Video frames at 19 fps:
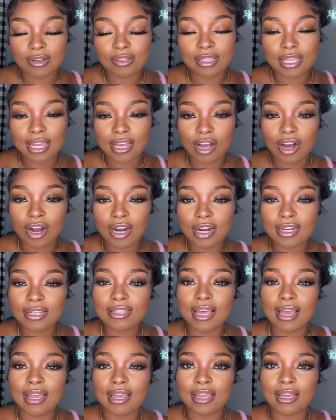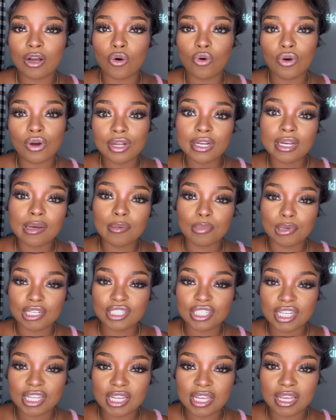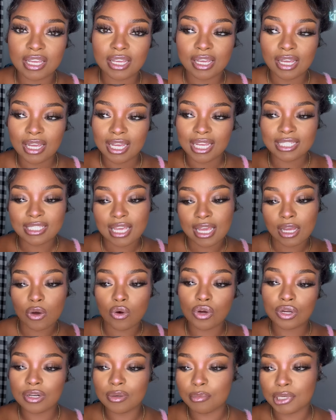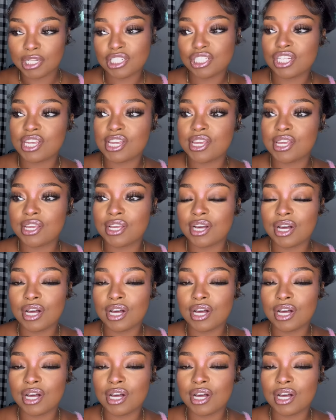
They are like on a budget. It's like on a budget